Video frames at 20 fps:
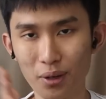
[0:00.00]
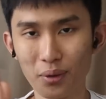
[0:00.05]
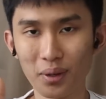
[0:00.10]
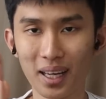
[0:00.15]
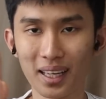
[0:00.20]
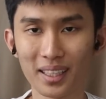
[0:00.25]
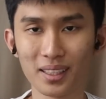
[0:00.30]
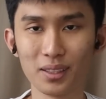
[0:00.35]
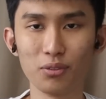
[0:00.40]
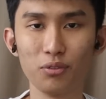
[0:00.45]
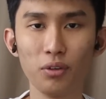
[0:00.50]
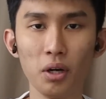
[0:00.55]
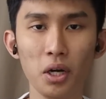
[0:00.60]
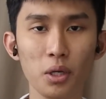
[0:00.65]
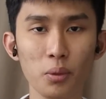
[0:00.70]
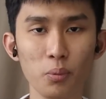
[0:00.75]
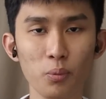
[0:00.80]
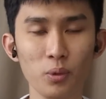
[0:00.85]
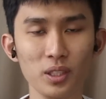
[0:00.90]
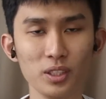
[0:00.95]
like the
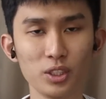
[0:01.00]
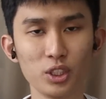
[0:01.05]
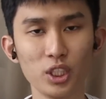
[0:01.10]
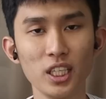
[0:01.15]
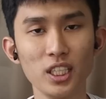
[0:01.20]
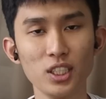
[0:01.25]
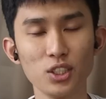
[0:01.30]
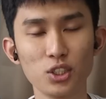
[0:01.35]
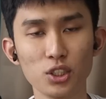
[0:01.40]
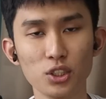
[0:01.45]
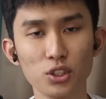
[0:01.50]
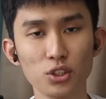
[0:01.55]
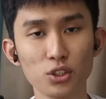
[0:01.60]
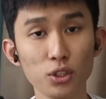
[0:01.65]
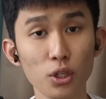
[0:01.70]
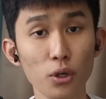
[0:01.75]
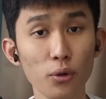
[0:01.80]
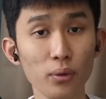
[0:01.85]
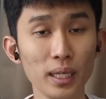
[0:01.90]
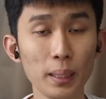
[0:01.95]
volume will change
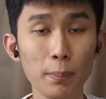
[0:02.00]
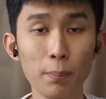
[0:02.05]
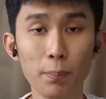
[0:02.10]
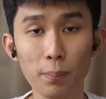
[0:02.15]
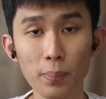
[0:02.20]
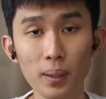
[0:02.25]
slowly.